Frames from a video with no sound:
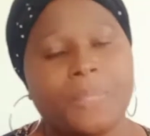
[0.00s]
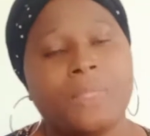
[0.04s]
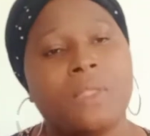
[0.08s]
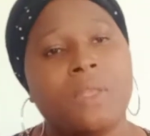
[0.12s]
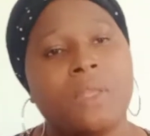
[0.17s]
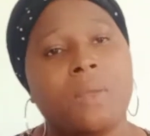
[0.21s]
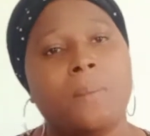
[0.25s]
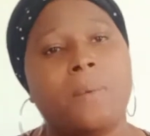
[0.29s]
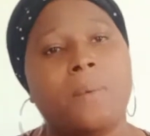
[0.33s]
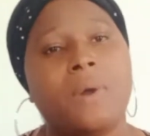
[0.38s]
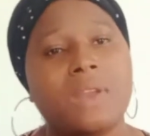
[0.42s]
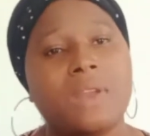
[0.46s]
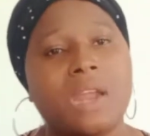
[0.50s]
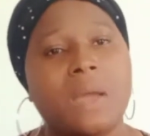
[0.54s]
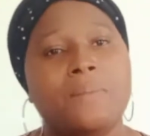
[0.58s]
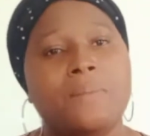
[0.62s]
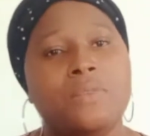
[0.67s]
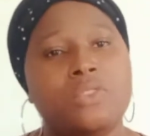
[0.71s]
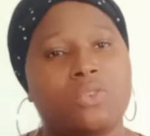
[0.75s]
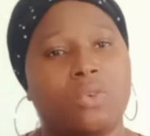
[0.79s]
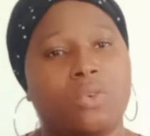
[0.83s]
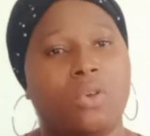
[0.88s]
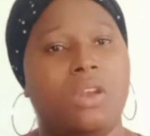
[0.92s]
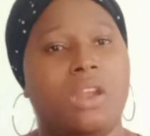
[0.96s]
What I mean
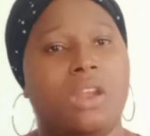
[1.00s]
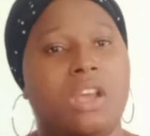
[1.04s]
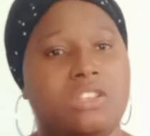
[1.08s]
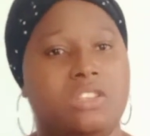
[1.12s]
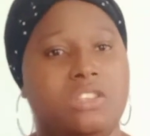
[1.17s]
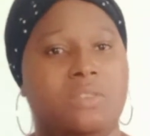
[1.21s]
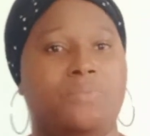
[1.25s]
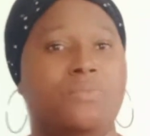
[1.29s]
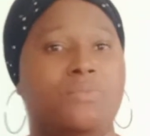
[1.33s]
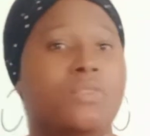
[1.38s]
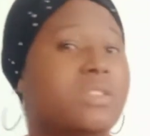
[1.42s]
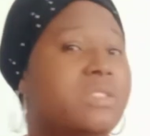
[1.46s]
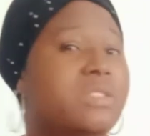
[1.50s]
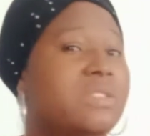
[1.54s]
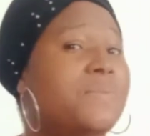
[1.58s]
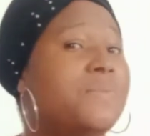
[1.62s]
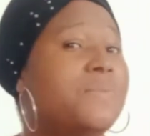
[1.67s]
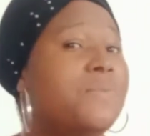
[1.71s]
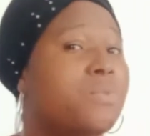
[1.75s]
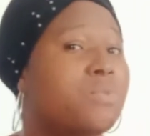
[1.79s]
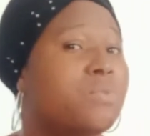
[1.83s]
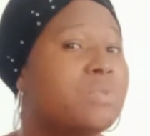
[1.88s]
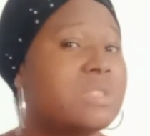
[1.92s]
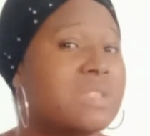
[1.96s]
scholarship, not
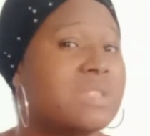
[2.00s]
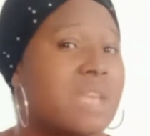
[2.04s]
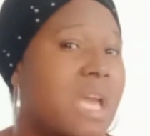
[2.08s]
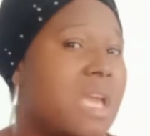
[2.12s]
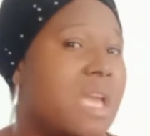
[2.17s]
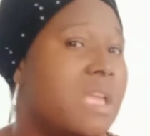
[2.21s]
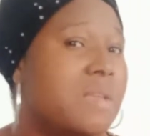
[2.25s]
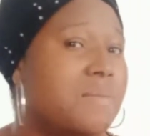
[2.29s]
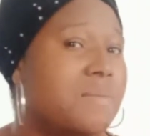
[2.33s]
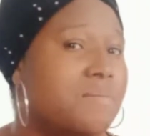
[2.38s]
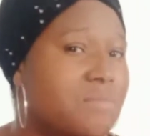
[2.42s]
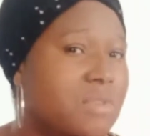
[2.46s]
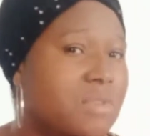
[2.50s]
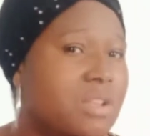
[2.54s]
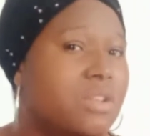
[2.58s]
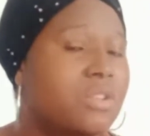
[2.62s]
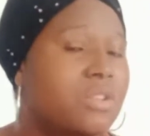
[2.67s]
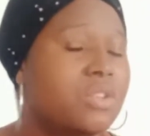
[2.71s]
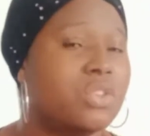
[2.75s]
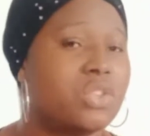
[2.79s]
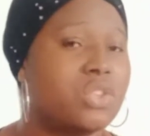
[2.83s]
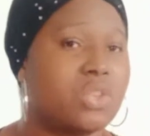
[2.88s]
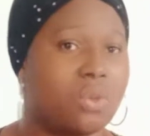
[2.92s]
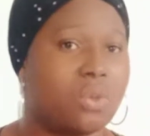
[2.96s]
full-time
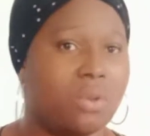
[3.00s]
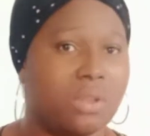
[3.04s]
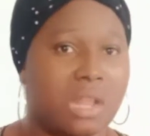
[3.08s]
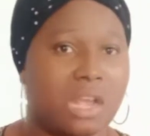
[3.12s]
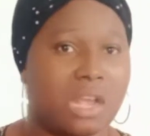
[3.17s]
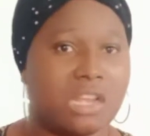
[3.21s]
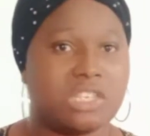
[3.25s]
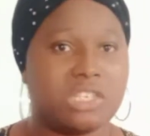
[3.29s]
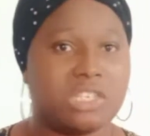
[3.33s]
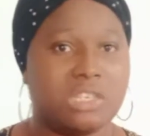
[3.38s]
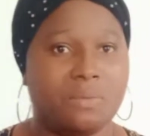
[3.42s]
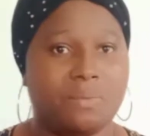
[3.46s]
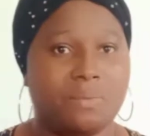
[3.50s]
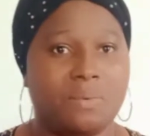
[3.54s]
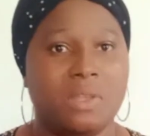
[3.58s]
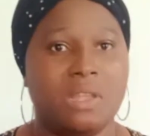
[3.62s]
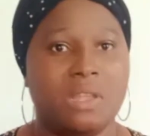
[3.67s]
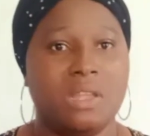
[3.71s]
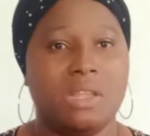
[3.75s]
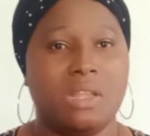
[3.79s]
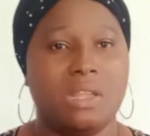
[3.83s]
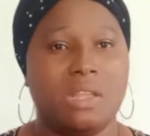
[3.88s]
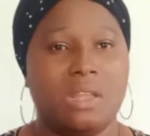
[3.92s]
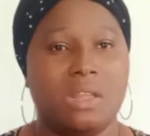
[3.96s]
scholarship,
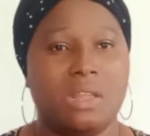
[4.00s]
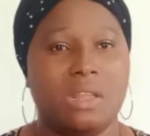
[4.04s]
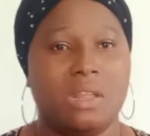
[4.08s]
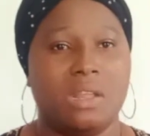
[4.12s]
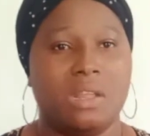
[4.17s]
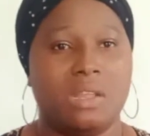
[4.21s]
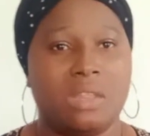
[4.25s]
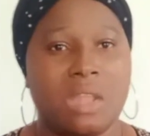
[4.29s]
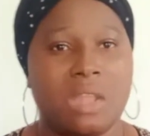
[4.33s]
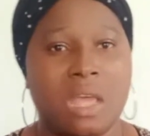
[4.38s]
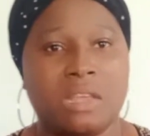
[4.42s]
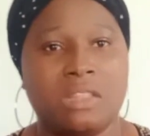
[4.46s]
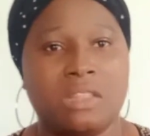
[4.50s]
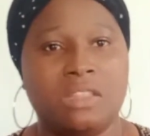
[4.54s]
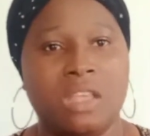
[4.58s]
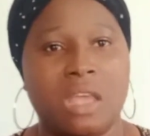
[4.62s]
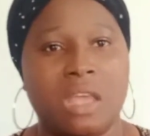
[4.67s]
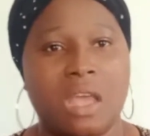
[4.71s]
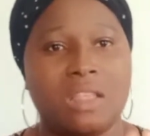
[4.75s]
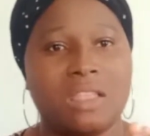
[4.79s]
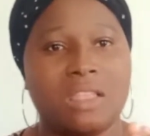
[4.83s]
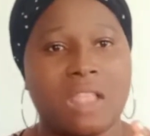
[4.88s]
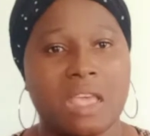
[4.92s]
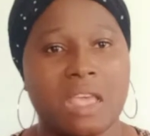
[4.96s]

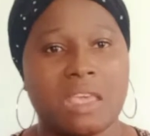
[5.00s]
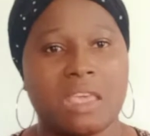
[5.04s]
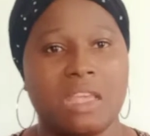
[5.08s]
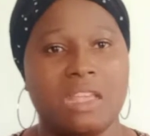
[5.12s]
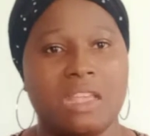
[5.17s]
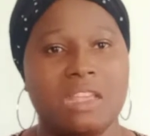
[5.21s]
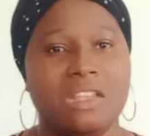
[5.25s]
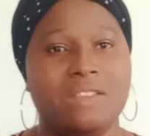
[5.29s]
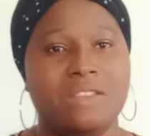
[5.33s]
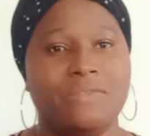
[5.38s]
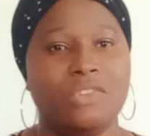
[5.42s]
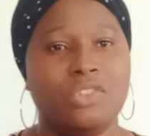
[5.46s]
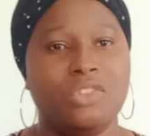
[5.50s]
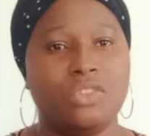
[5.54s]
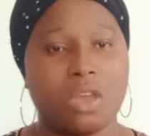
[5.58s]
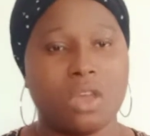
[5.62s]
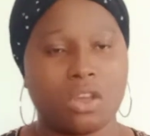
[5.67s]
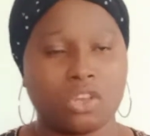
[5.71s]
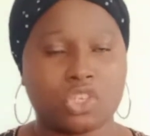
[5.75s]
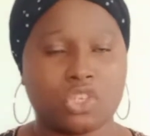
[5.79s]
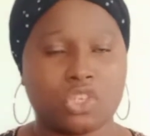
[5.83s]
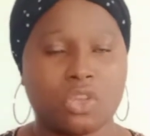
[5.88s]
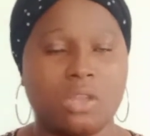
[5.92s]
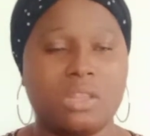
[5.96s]
like a
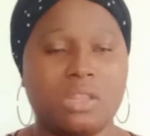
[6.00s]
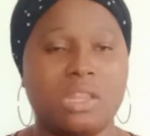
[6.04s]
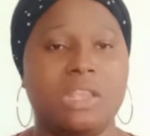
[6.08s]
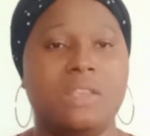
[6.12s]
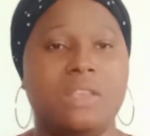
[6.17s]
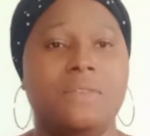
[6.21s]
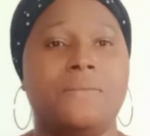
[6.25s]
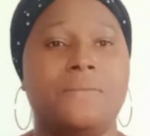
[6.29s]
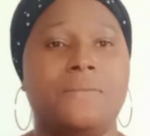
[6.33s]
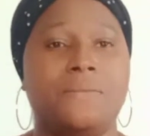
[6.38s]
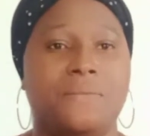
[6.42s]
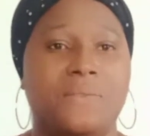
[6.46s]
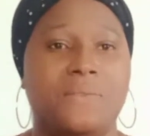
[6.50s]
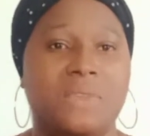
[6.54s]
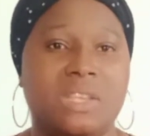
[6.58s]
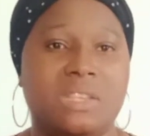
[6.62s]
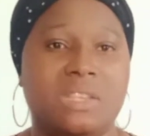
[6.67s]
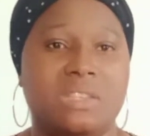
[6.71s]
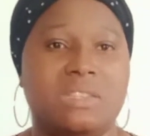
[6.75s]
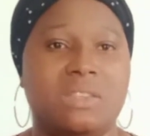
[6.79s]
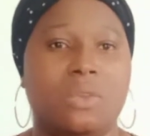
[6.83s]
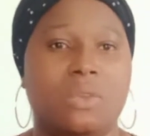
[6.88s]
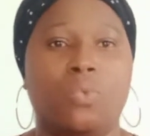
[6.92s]
reduction in fees.